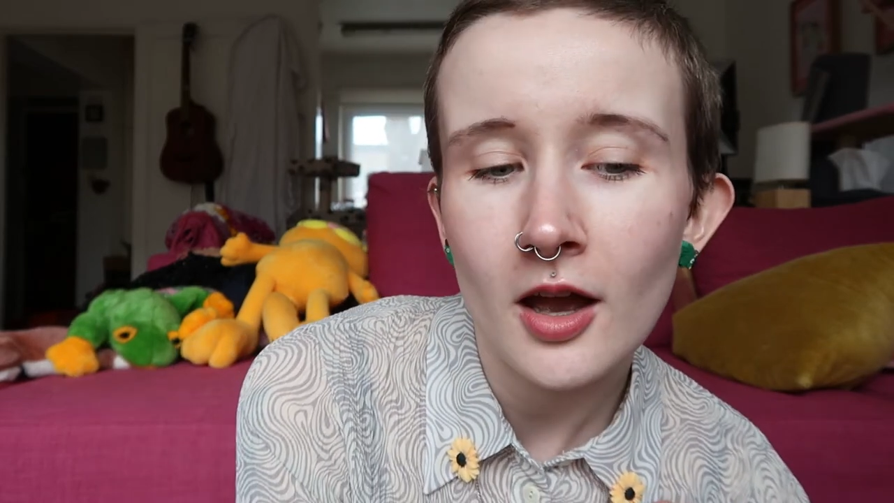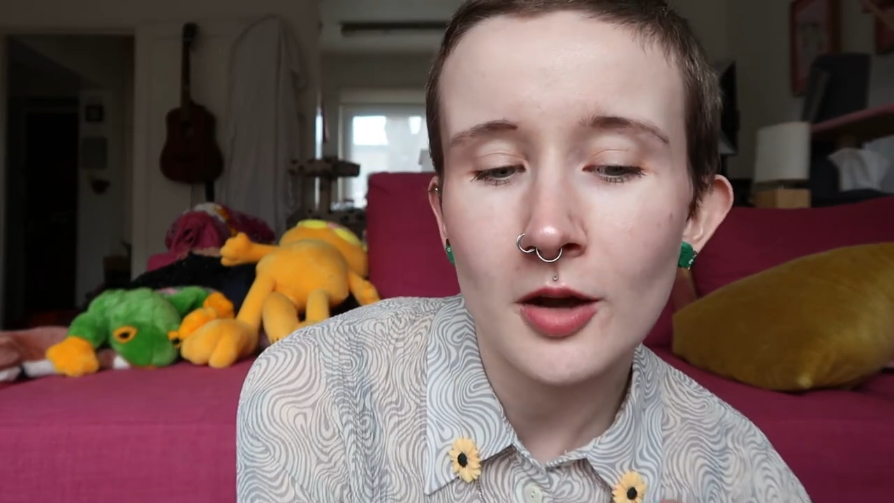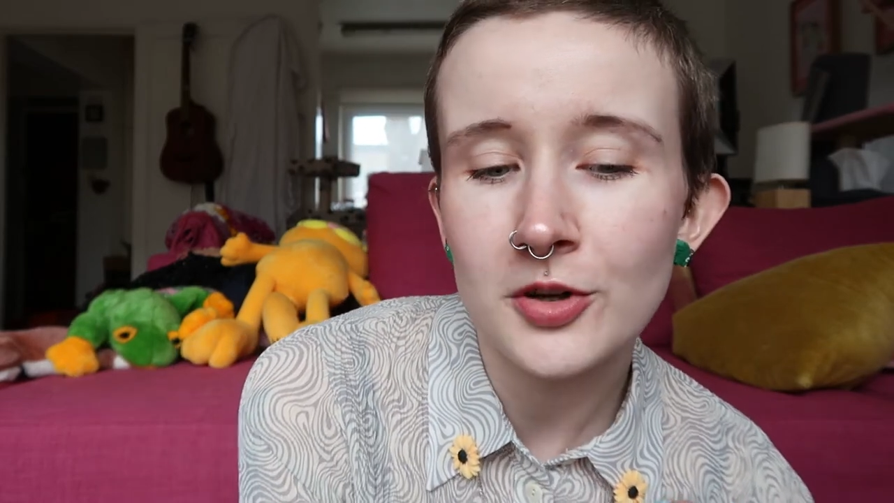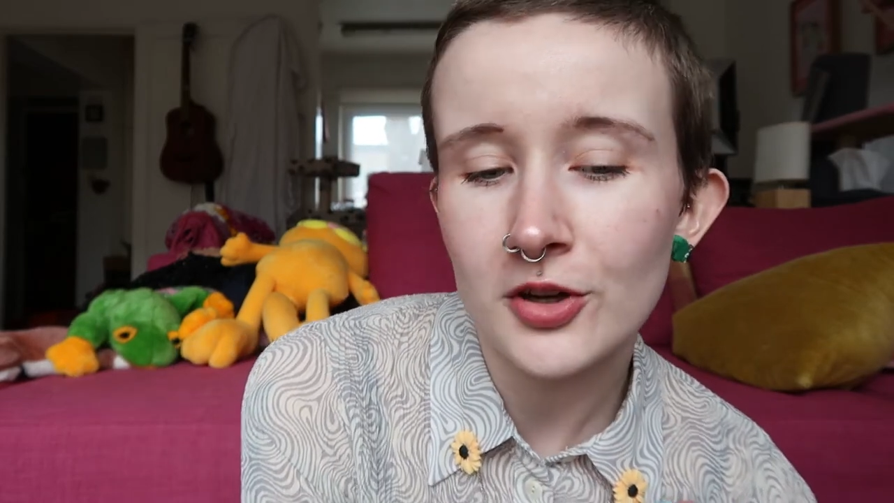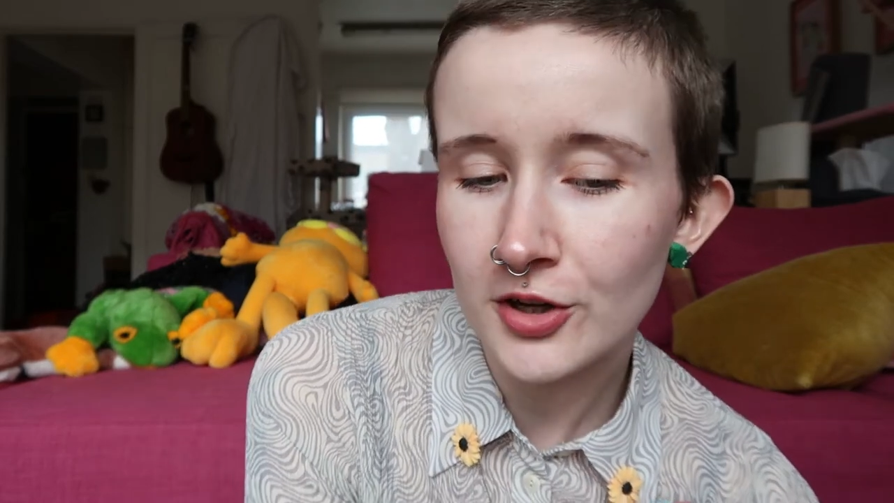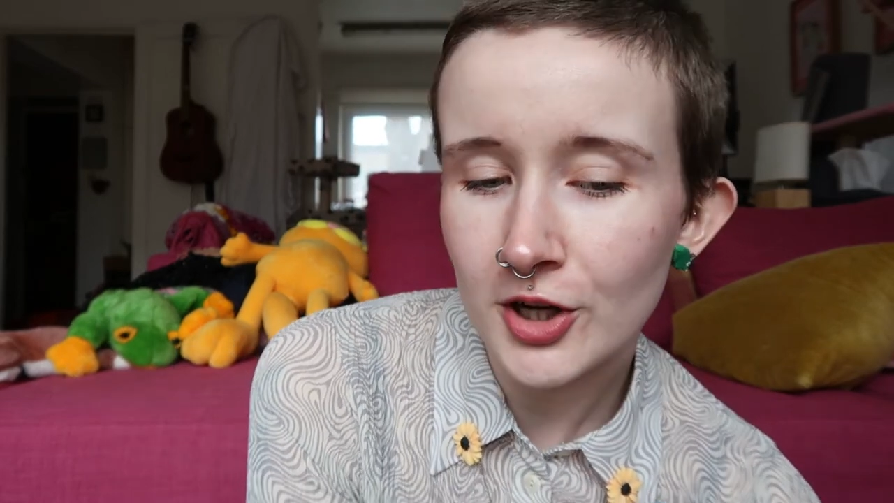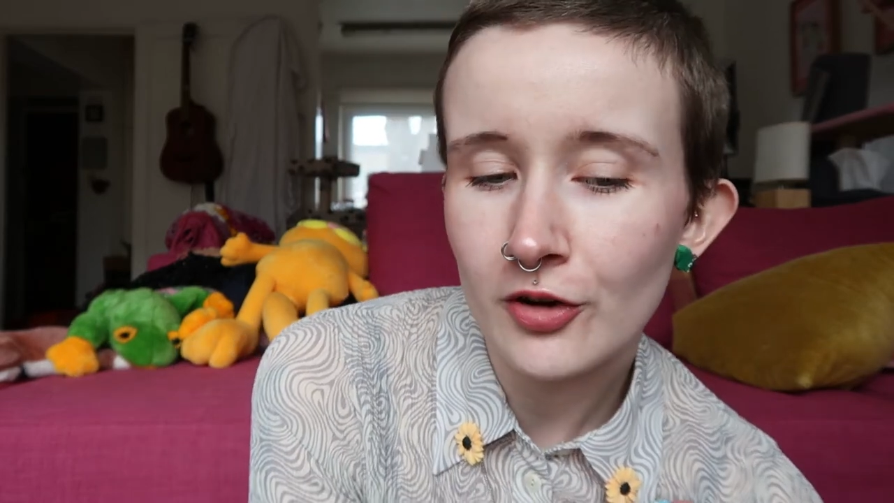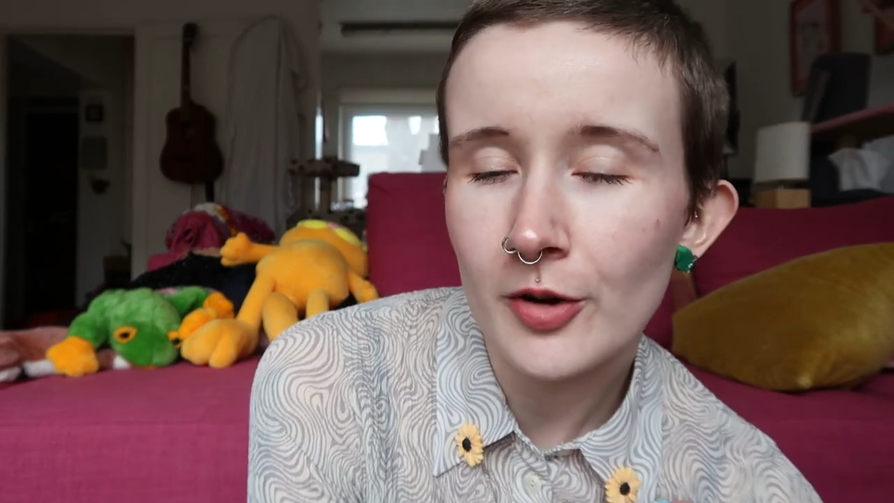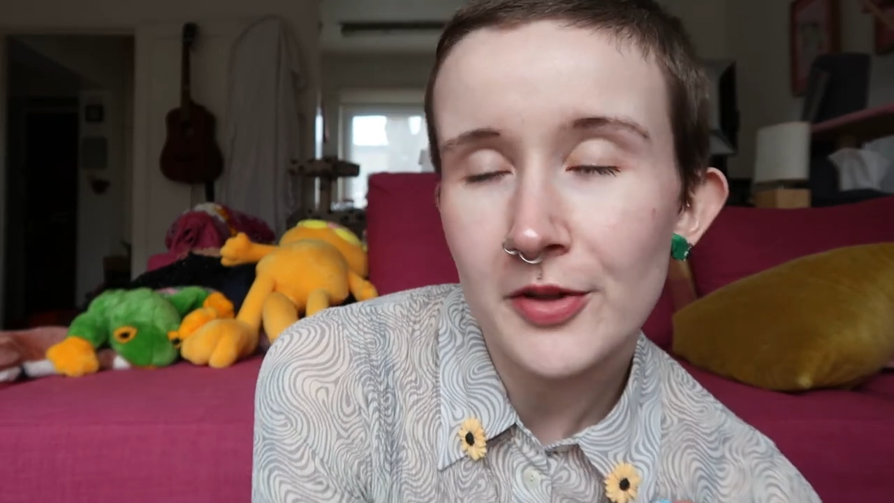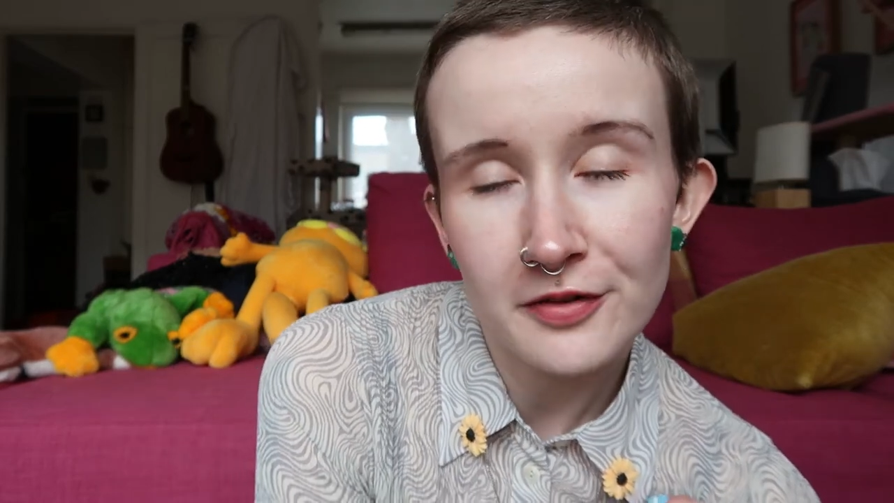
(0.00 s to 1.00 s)
I'm not going to
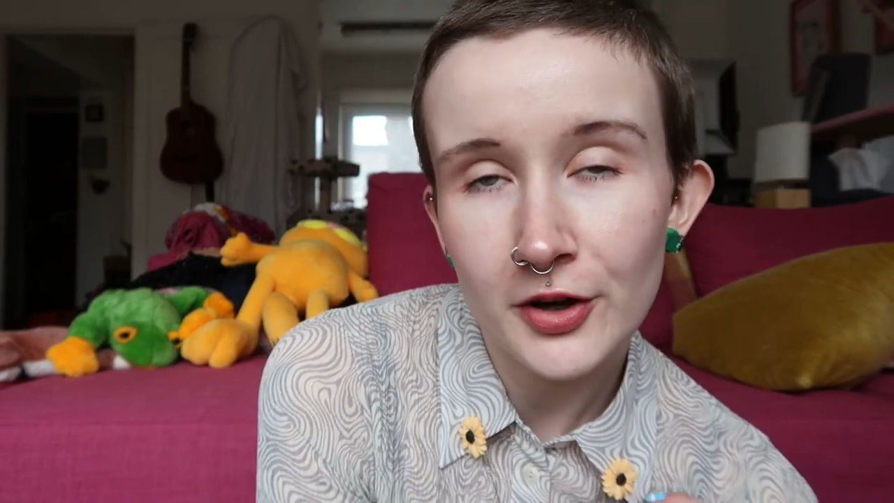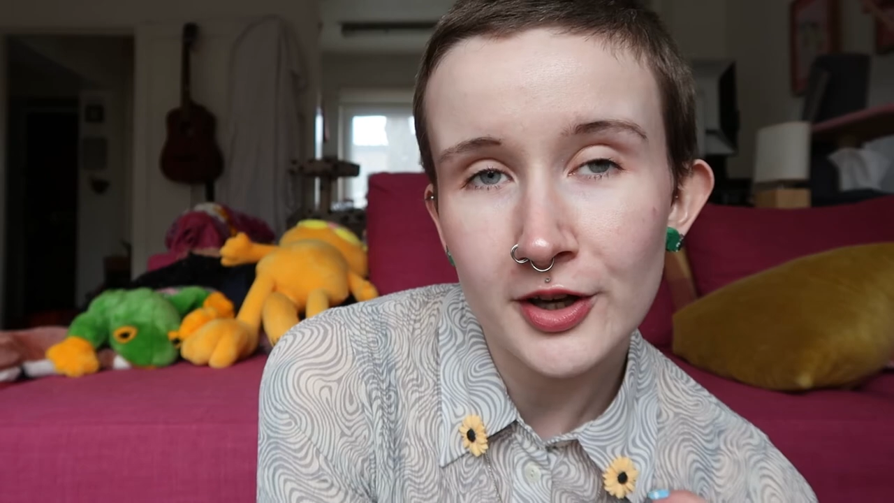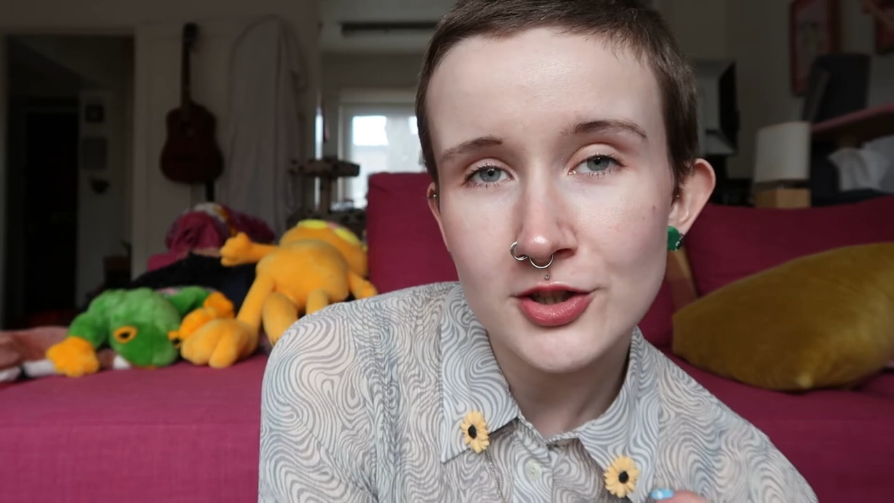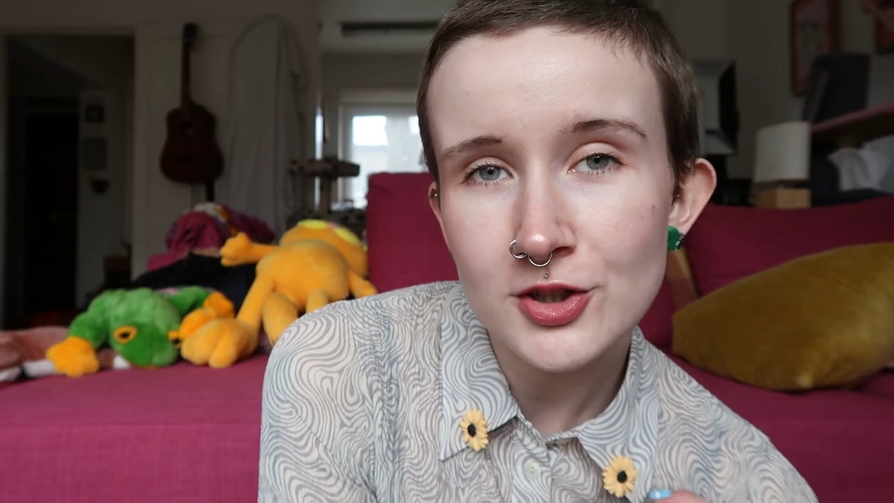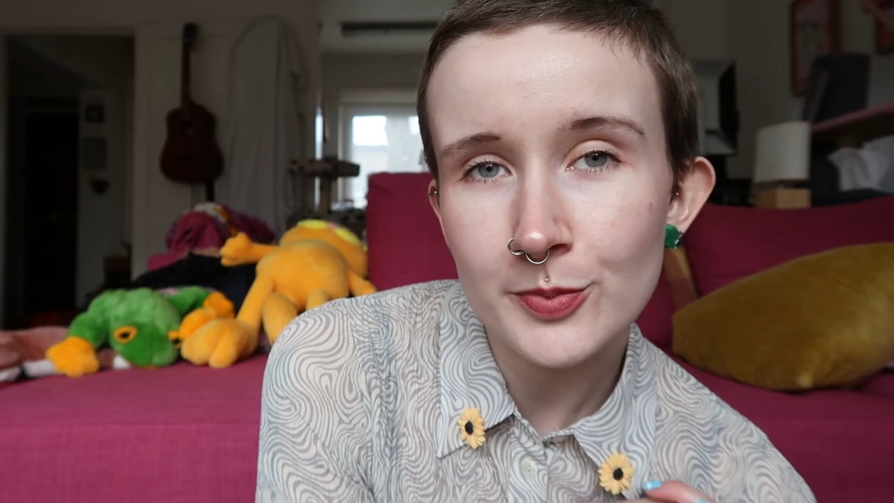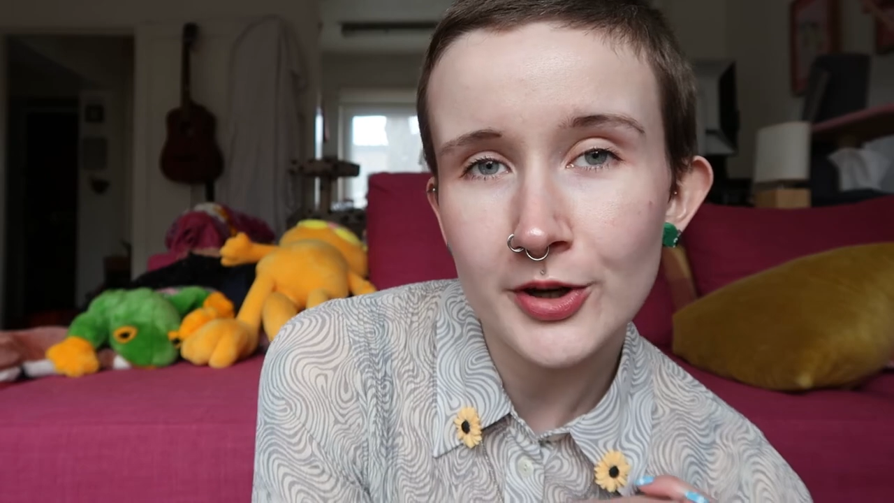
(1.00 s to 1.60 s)
corrupt the footage